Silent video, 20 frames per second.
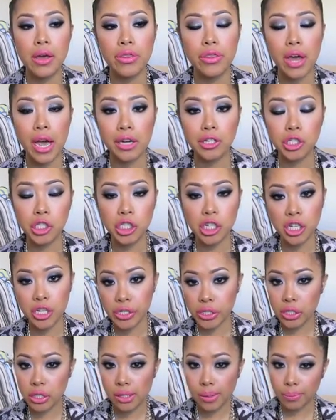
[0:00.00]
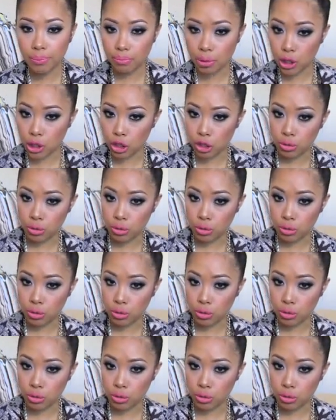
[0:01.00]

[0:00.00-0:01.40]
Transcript: that she's been